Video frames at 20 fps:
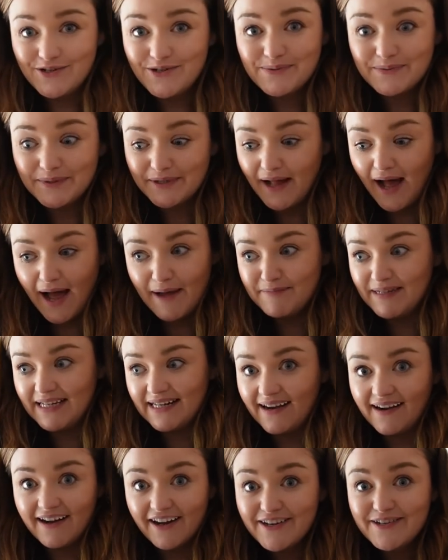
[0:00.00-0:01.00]
usual, I
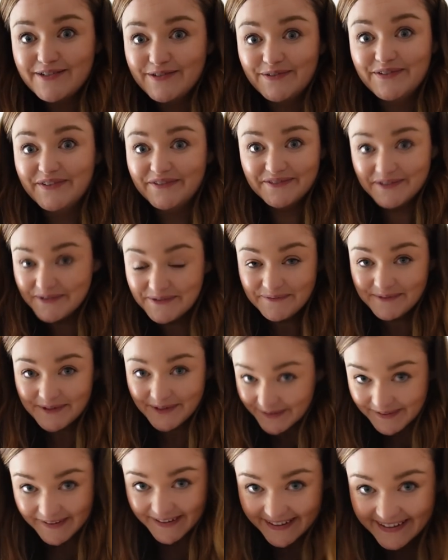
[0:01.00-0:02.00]
mean, I gotta do the room
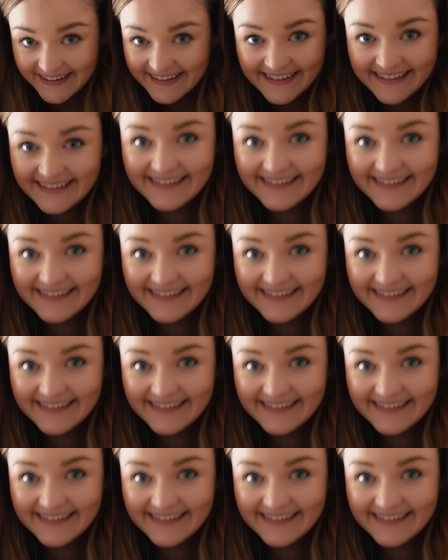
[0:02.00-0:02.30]
tour.